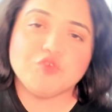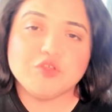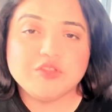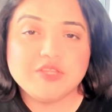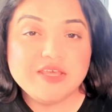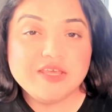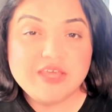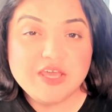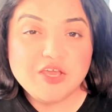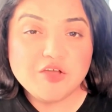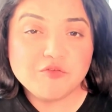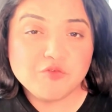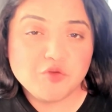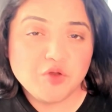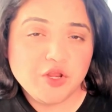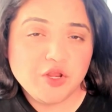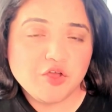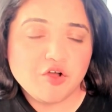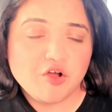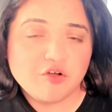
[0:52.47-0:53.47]
if you're thinking of
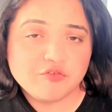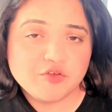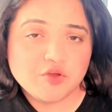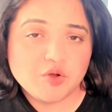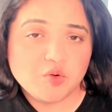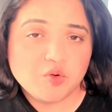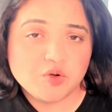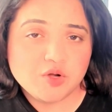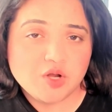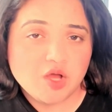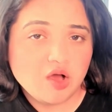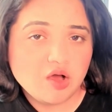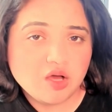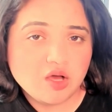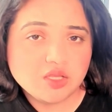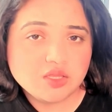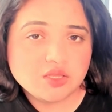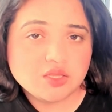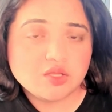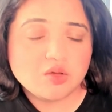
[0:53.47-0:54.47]
rolling off your own
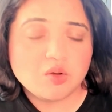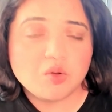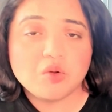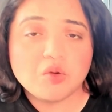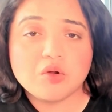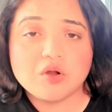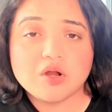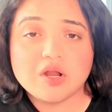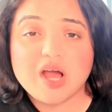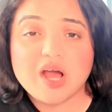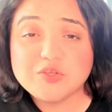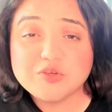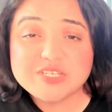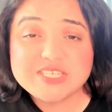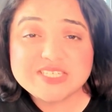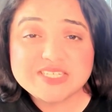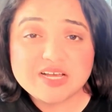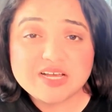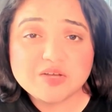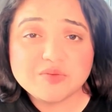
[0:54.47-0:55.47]
auth, or you're
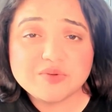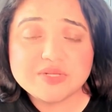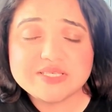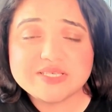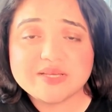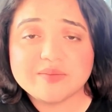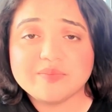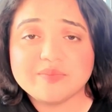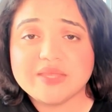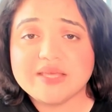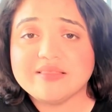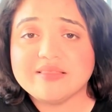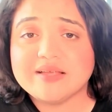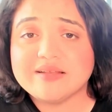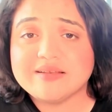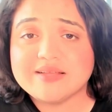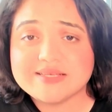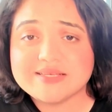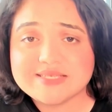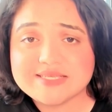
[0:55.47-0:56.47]
stuck with something
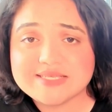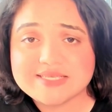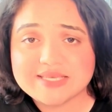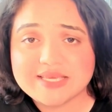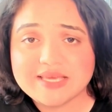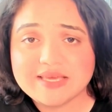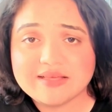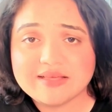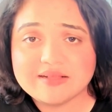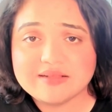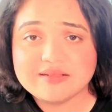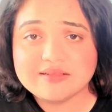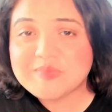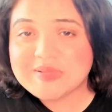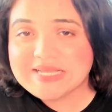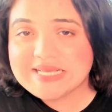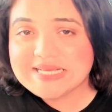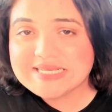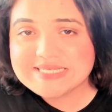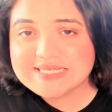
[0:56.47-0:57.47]
that doesn't scale,
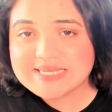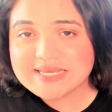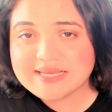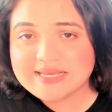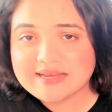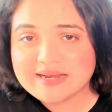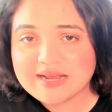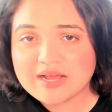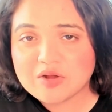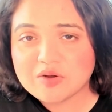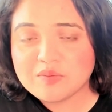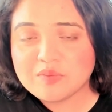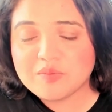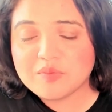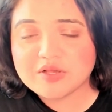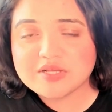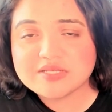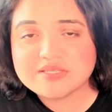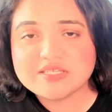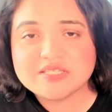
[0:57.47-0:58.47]
please stick around
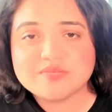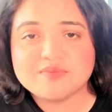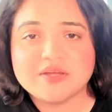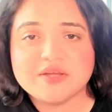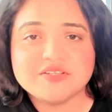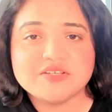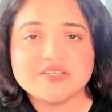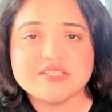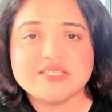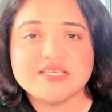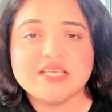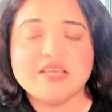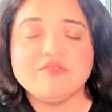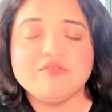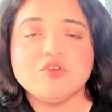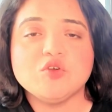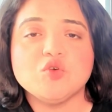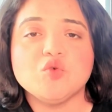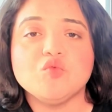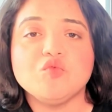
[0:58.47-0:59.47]
because this might just save
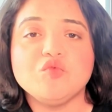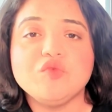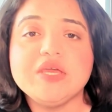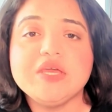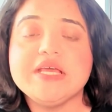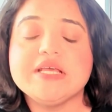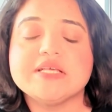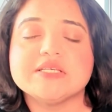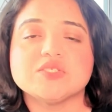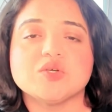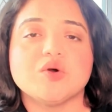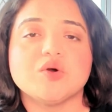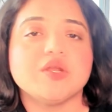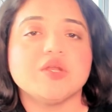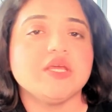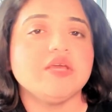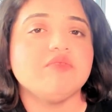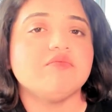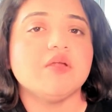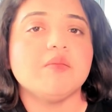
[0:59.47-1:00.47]
you weeks or
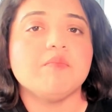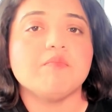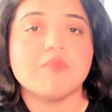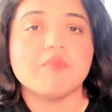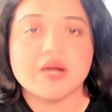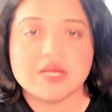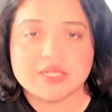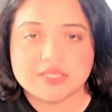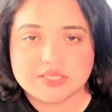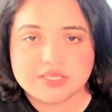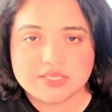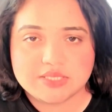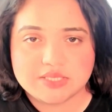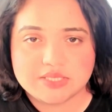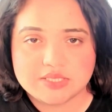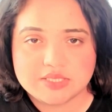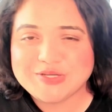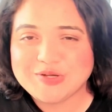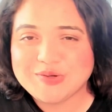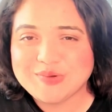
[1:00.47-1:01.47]
even
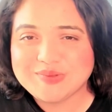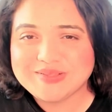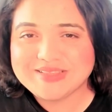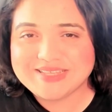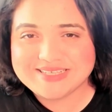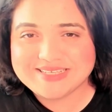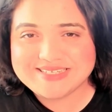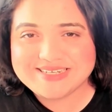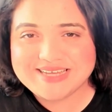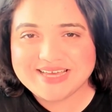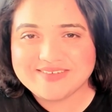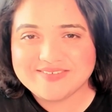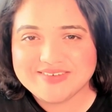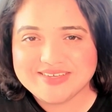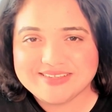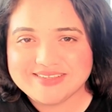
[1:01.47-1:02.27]
months. So let's dive